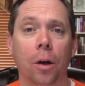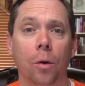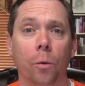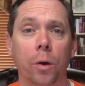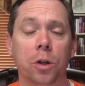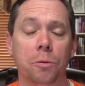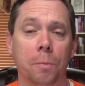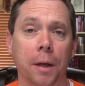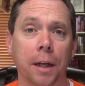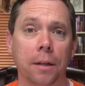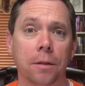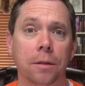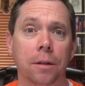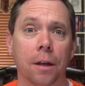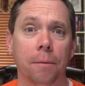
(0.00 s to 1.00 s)
which
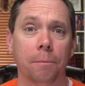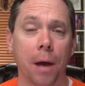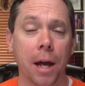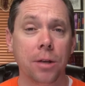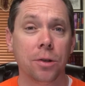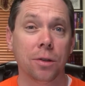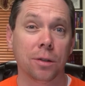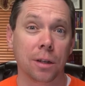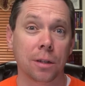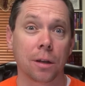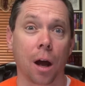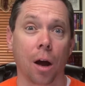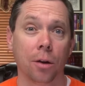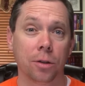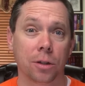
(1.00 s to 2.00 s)
means patience is
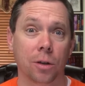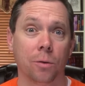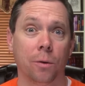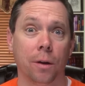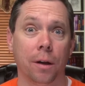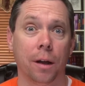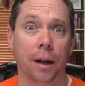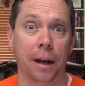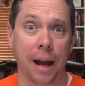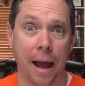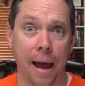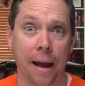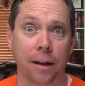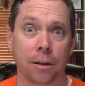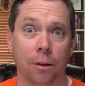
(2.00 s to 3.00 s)
also an
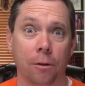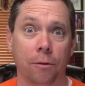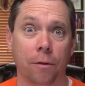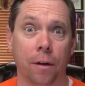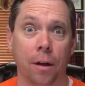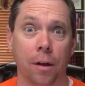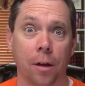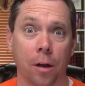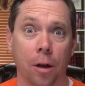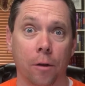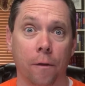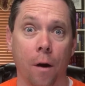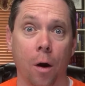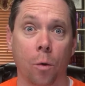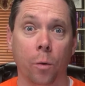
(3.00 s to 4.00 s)
act of
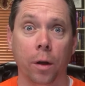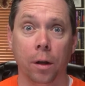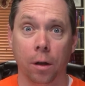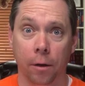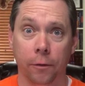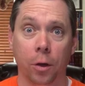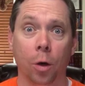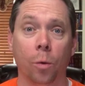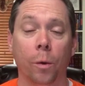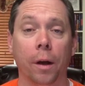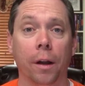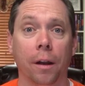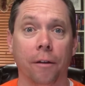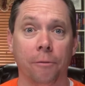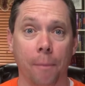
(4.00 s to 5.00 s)
our will, of your
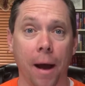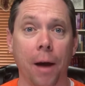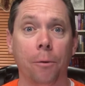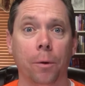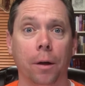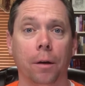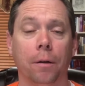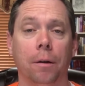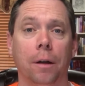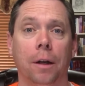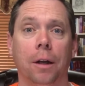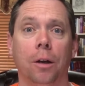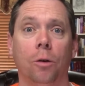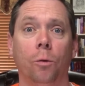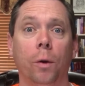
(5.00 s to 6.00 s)
will, of my will.
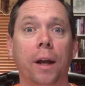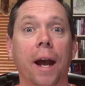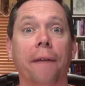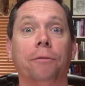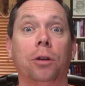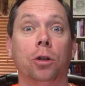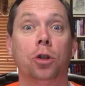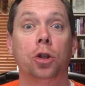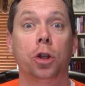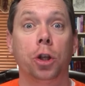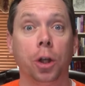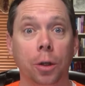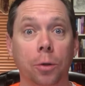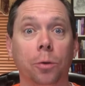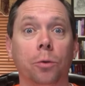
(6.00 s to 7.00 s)
We have to
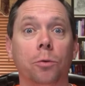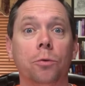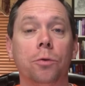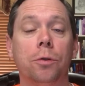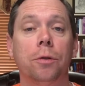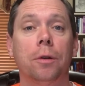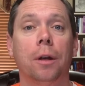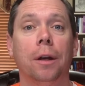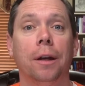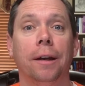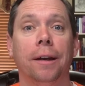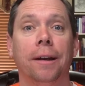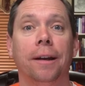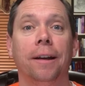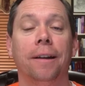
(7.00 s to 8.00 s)
choose
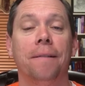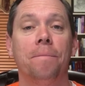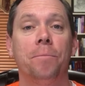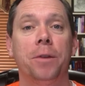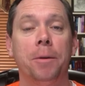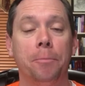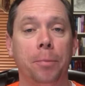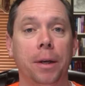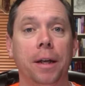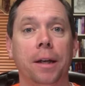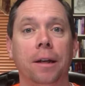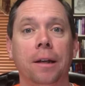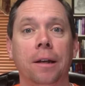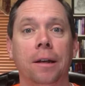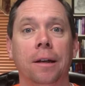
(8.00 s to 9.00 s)
to
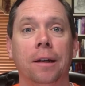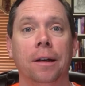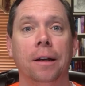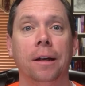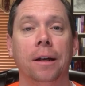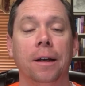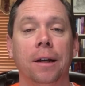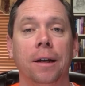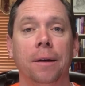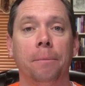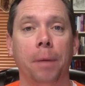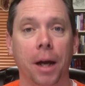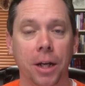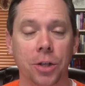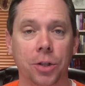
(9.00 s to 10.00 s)
be
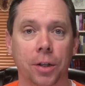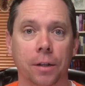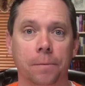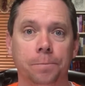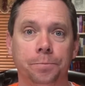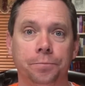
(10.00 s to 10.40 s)
patient.